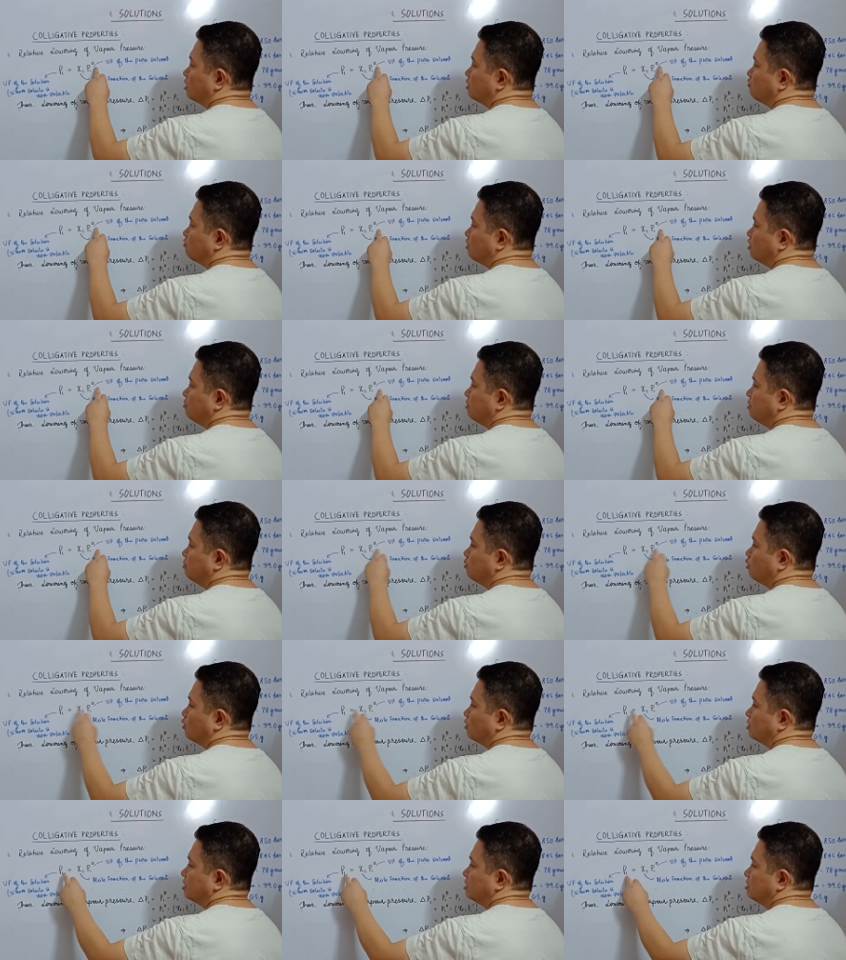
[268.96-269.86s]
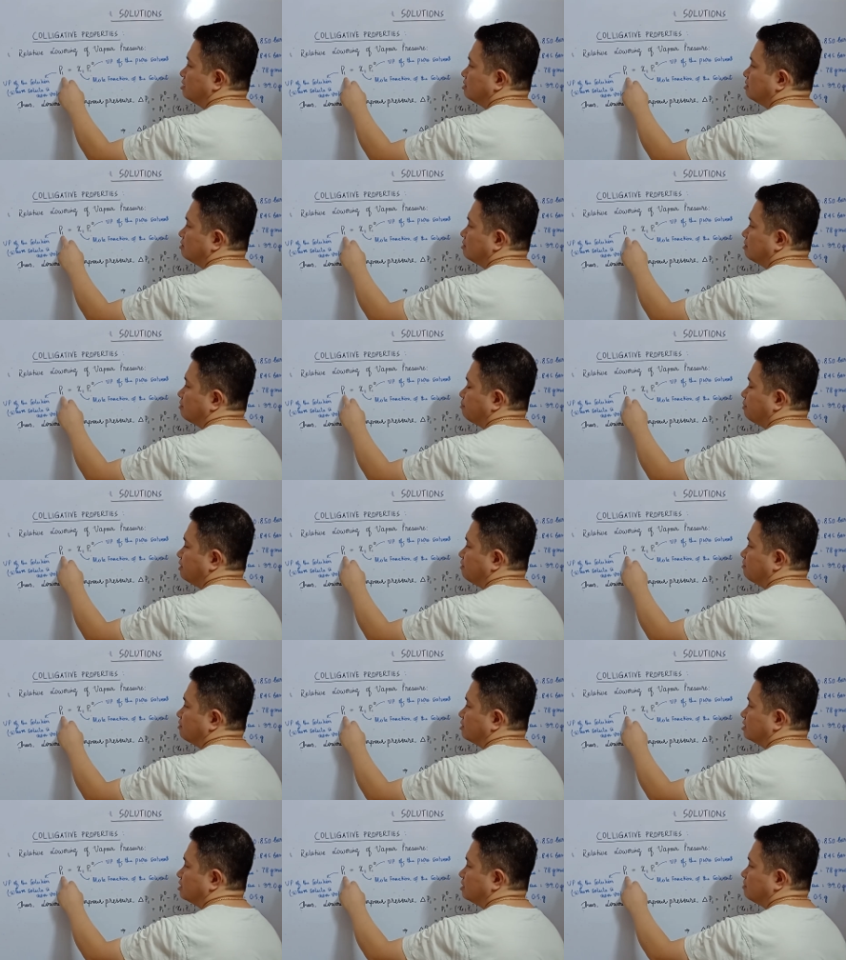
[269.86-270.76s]
naught will be more than the
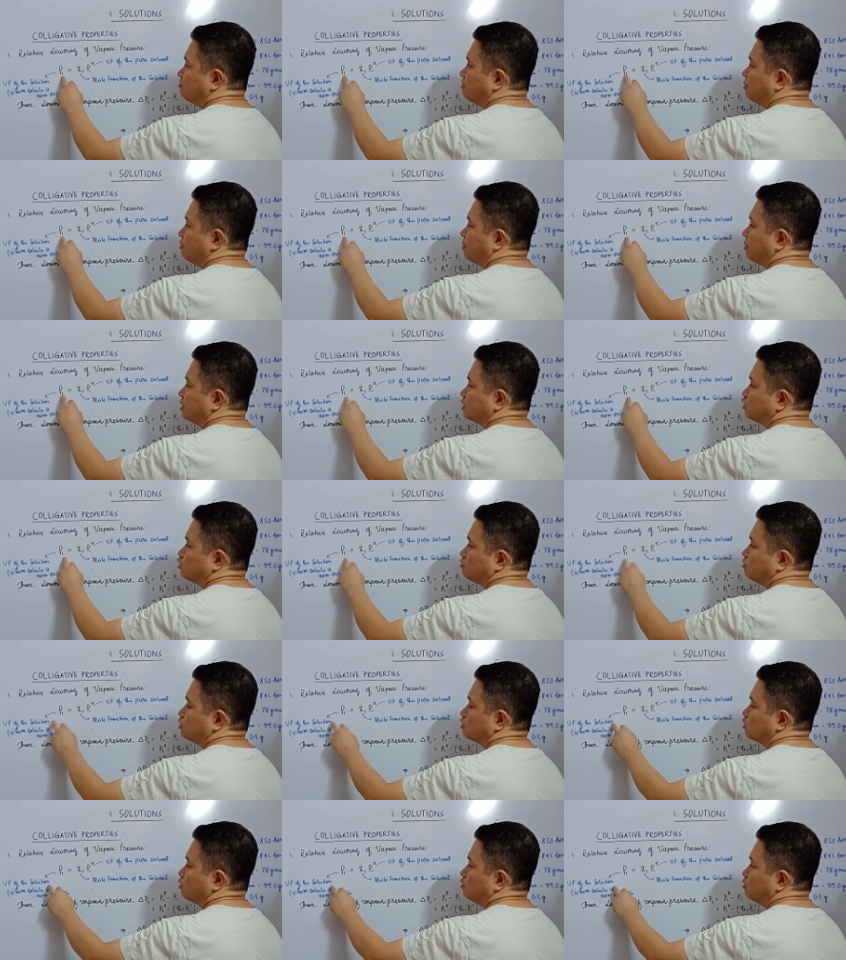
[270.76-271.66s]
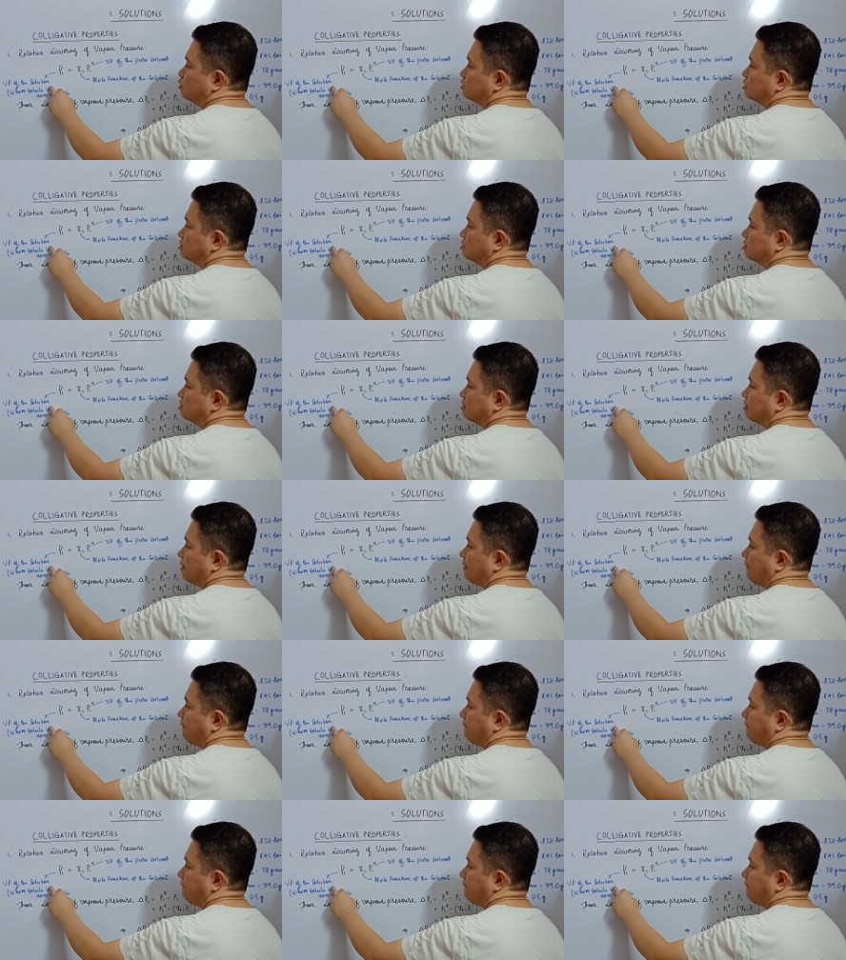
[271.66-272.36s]
P1, the vapor pressure of the solution.